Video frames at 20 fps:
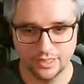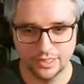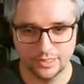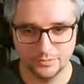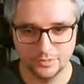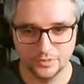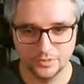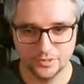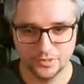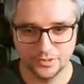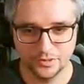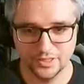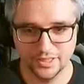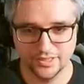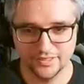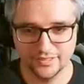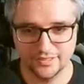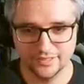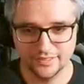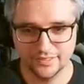I'm gonna
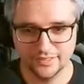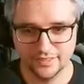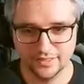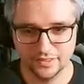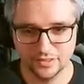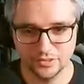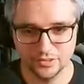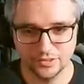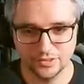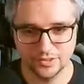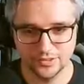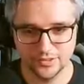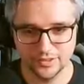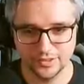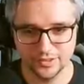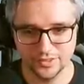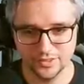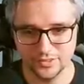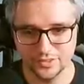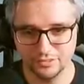collect these as I go, because I
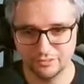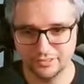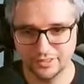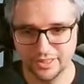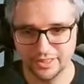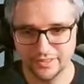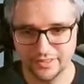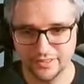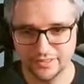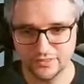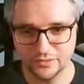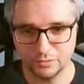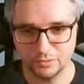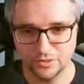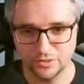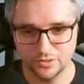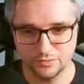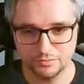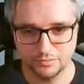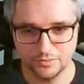don't know if they
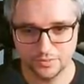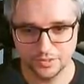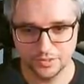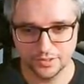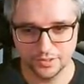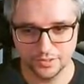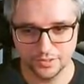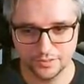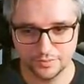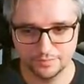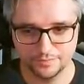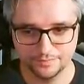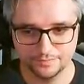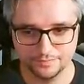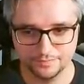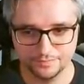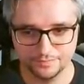despawn, but um...